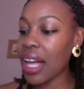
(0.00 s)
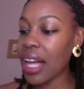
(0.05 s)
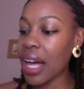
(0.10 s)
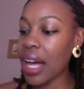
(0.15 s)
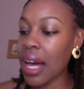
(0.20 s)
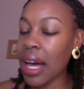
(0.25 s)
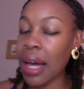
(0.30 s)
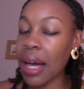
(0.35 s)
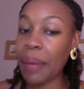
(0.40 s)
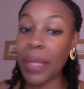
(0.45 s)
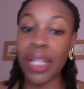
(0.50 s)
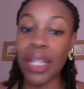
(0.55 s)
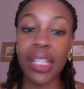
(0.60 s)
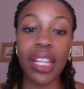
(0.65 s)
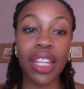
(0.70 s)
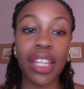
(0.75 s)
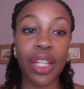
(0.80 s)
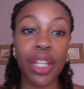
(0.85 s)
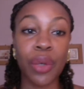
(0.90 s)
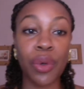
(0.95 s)

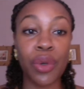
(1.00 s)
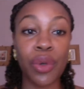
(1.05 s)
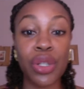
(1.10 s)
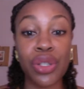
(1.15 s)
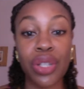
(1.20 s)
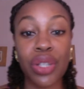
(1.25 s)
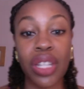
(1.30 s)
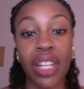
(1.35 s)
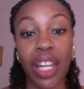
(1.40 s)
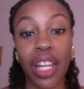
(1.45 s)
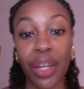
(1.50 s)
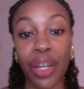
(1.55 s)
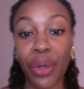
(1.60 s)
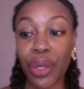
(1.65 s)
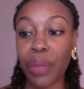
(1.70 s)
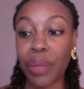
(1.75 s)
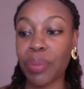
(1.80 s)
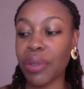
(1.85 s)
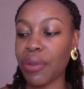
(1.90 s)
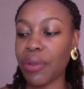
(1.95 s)
Another question that I
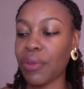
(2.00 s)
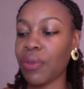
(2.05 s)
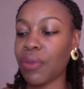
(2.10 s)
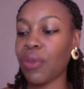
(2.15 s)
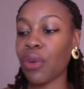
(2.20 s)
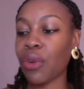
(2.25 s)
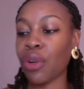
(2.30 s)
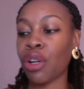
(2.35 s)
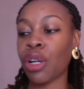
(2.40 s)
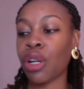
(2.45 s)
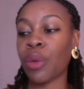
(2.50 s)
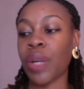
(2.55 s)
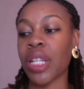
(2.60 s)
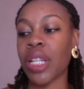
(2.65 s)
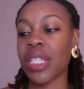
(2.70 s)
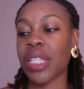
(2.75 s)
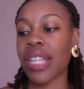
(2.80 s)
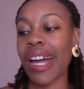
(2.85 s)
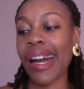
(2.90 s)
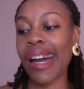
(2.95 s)
got before
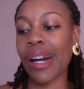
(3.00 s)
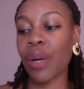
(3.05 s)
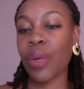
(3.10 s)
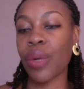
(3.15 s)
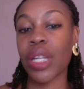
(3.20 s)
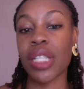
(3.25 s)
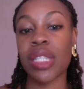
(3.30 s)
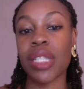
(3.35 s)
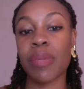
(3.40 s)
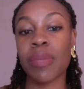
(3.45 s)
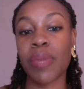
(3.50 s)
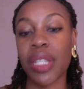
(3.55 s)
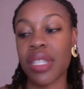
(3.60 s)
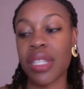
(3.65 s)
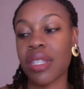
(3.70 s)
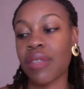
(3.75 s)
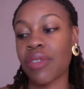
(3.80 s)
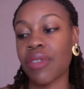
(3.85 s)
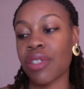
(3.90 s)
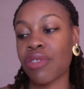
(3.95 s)
was how
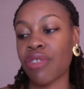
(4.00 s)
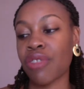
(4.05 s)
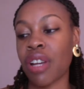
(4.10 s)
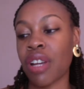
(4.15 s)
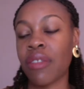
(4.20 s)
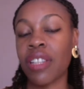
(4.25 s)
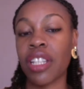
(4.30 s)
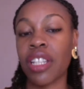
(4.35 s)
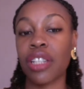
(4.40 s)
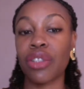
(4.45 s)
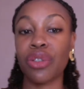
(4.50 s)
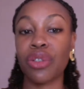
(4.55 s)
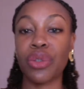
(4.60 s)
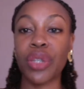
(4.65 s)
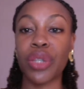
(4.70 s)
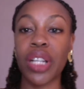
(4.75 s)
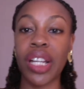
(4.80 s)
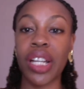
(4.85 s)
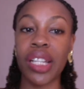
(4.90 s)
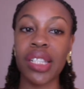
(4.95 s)
expensive is traveling in
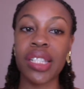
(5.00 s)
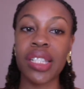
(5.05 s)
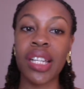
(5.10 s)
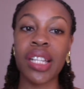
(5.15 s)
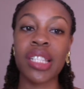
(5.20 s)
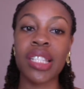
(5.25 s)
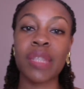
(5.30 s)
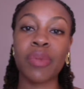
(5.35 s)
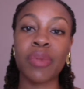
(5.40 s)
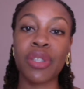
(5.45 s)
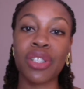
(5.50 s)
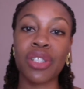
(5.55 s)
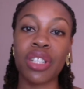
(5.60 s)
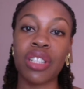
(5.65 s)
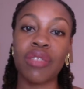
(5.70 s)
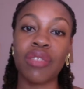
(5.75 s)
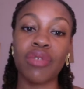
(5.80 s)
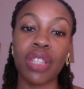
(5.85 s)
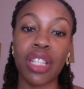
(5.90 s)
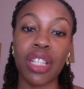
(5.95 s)
Uganda,
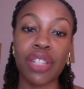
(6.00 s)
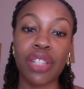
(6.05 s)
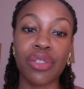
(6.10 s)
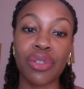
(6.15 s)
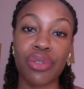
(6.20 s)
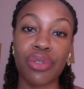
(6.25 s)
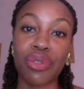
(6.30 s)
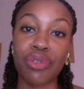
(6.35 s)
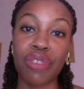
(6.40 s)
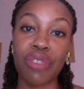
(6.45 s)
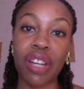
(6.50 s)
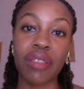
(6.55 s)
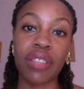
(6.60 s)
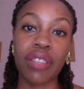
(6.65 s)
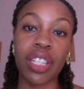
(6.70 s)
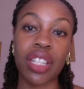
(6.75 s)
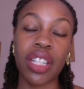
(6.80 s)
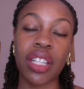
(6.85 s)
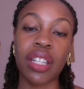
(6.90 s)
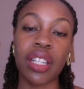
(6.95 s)
especially in relation to
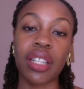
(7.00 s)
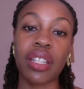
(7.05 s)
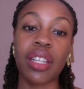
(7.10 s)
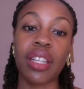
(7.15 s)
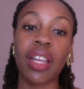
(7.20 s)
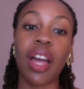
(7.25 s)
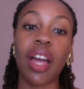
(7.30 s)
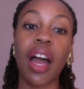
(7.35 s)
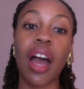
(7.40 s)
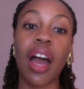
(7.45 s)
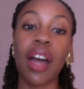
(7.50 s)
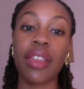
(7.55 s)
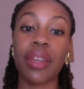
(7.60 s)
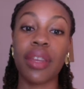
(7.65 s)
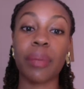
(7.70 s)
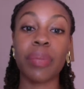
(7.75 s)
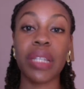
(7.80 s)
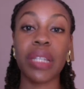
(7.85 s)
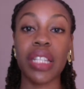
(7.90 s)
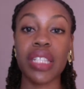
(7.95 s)
traveling
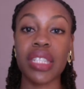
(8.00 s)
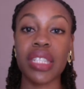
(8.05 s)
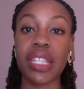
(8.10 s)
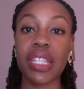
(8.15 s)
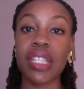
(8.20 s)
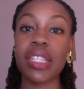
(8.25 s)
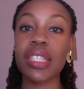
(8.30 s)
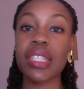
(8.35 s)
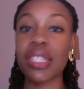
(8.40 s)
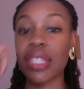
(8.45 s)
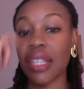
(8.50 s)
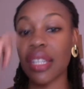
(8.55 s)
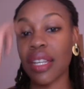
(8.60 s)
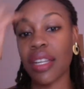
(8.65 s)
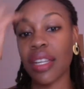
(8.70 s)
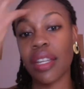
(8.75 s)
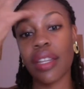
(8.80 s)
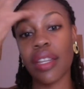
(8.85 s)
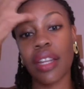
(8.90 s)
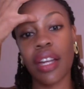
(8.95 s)
other places
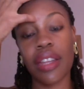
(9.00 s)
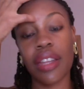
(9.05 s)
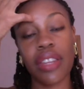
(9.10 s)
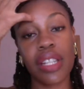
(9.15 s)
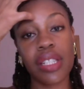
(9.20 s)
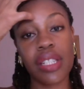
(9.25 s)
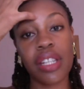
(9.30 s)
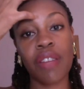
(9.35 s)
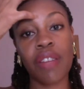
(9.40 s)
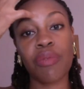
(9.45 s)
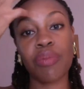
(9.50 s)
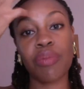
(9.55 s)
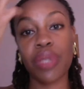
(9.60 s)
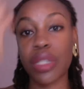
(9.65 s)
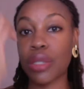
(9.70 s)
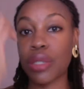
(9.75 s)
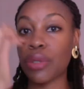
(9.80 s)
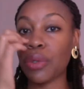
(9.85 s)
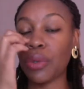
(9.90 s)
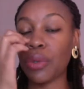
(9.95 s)
that I've
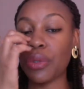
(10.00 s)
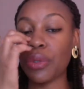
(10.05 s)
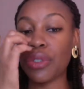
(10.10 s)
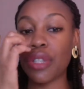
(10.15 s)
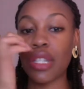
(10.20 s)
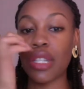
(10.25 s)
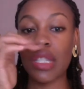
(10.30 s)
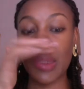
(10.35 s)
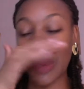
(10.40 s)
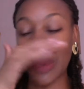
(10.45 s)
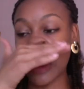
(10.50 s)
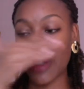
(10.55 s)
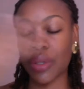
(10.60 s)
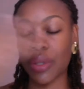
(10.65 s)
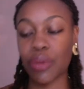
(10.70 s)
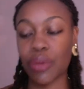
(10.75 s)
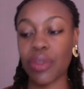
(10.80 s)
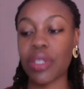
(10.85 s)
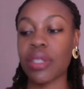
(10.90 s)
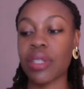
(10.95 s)
been to. So this
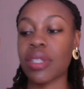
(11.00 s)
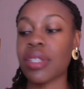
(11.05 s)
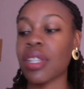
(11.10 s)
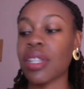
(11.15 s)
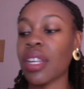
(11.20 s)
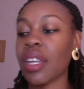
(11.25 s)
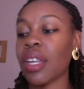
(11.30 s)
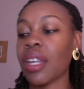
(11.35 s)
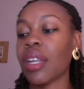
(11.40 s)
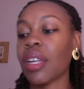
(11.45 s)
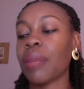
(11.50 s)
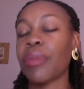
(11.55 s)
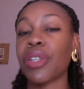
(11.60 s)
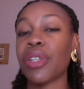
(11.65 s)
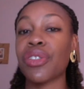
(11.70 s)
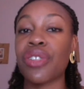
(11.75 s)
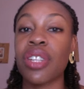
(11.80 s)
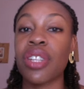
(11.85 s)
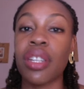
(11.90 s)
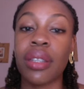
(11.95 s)
person was
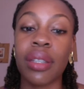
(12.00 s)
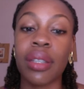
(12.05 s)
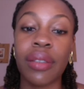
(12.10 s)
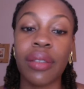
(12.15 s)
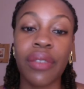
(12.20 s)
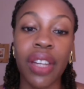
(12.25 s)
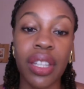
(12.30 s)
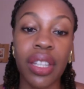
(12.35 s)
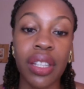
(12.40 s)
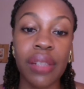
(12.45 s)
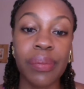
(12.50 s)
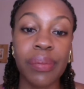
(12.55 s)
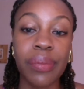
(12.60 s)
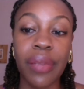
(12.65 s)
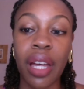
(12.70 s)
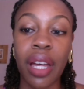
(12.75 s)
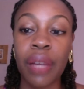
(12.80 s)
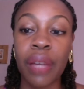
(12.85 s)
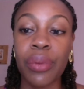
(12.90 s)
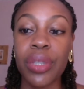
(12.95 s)
mentioning the fact that
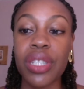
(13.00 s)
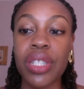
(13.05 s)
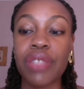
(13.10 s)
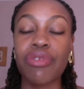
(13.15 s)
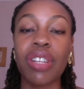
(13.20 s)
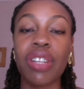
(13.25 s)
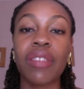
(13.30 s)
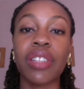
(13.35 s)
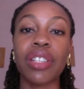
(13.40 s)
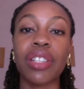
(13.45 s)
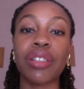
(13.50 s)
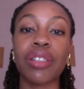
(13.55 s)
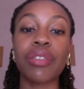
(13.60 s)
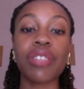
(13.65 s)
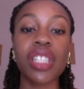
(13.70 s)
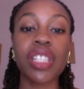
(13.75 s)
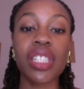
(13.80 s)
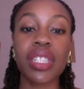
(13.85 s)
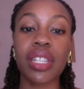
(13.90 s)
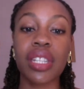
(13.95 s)
I was traveling
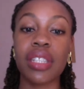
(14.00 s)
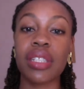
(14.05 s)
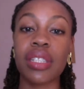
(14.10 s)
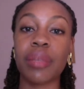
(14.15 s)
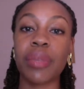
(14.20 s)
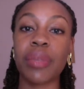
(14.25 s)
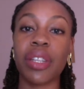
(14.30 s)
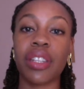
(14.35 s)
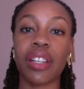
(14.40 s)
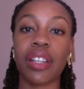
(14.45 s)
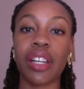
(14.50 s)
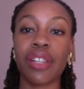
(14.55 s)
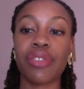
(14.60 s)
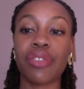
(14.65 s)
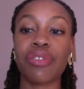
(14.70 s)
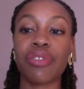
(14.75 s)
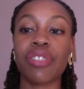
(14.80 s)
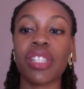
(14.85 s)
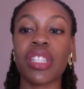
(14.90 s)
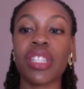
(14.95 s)
Greece and some other
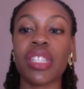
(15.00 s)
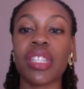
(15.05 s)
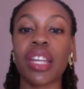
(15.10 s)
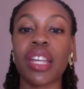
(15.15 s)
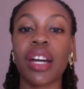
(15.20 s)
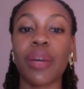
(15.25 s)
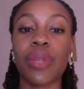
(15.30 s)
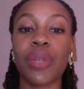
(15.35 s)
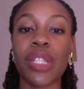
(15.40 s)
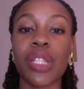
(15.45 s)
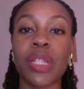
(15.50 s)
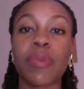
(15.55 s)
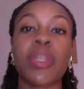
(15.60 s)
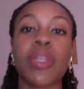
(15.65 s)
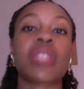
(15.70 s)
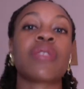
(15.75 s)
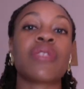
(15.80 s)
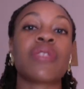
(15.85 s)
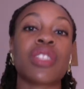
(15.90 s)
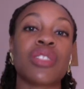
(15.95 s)
countries. How
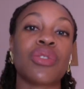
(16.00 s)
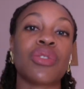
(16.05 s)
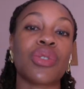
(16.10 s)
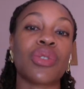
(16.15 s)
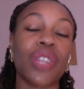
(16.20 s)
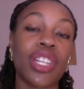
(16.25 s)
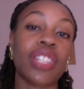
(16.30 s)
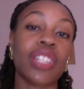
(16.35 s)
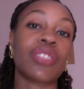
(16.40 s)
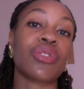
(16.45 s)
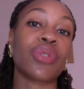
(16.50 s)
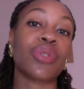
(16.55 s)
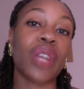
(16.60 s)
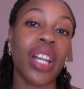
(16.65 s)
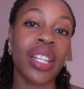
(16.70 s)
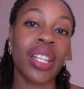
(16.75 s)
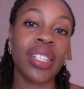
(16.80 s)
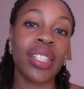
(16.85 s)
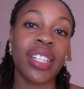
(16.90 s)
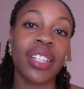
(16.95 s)
expensive is
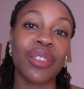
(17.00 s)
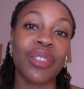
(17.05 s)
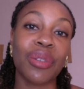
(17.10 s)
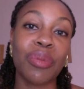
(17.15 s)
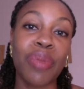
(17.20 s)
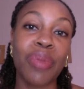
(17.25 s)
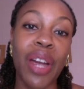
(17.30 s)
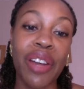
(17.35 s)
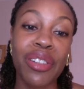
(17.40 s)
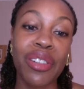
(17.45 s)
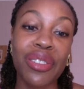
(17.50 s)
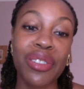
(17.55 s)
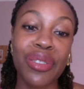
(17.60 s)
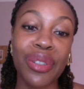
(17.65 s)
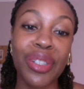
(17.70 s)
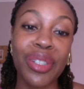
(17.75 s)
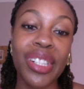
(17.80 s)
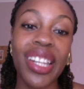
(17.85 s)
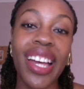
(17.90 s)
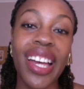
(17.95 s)
Uganda in
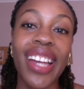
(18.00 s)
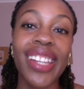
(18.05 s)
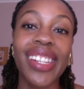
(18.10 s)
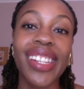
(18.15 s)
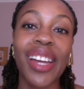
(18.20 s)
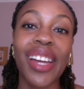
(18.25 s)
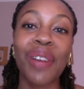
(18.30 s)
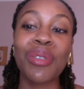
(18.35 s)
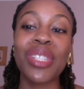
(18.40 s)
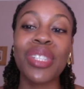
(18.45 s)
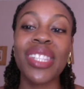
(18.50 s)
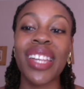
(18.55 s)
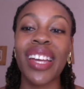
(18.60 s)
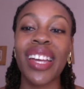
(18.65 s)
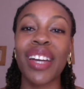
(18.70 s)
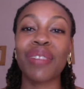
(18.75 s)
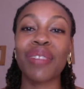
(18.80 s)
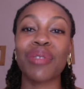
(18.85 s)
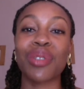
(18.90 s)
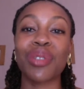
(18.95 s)
comparison? And I would say
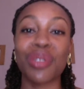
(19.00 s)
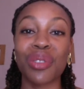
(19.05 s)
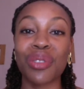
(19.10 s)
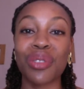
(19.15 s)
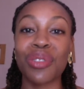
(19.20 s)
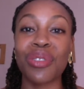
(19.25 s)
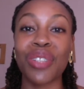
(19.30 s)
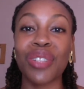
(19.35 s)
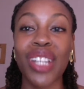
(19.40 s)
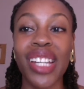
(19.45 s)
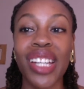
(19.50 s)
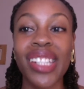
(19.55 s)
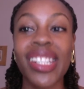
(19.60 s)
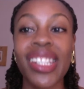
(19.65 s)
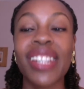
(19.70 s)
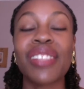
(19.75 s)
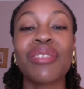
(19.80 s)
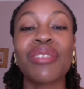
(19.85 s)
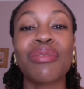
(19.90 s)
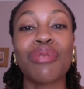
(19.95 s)
I have good news.
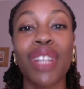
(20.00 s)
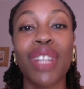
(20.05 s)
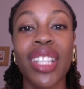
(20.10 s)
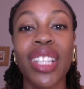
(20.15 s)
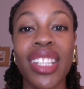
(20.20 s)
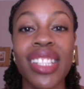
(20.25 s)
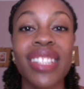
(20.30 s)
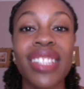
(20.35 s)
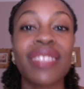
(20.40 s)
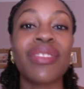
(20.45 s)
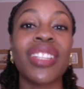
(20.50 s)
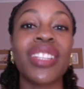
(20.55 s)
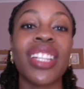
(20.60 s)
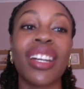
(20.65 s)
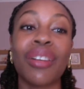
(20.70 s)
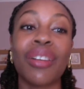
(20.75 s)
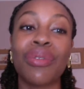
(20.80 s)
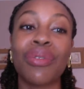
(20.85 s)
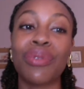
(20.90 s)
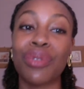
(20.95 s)
Uganda is relatively
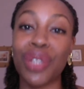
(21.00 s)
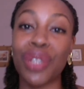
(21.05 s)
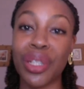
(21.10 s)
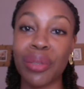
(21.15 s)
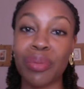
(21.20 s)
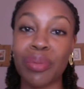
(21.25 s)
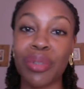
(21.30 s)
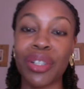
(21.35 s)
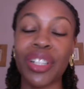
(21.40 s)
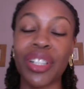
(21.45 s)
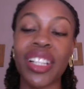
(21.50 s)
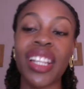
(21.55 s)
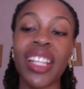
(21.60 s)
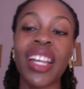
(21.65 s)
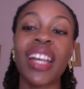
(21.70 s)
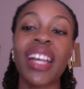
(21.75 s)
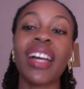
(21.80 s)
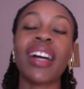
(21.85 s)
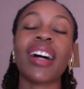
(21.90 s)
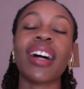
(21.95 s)
affordable.
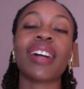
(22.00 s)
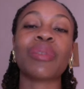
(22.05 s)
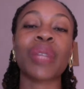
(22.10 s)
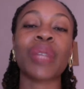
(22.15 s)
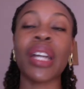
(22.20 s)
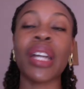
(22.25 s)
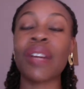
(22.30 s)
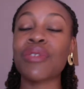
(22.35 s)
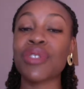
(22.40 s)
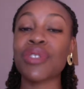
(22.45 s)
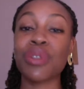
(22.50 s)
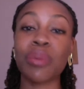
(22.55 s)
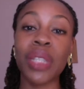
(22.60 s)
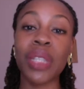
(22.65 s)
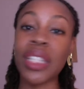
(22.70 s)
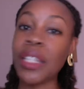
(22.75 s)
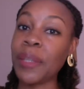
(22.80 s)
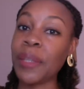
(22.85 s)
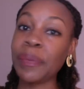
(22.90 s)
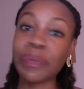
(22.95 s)
We have so
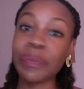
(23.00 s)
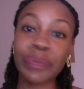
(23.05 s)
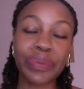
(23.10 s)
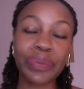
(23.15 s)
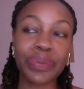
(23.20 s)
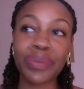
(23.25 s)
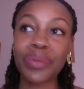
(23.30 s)
many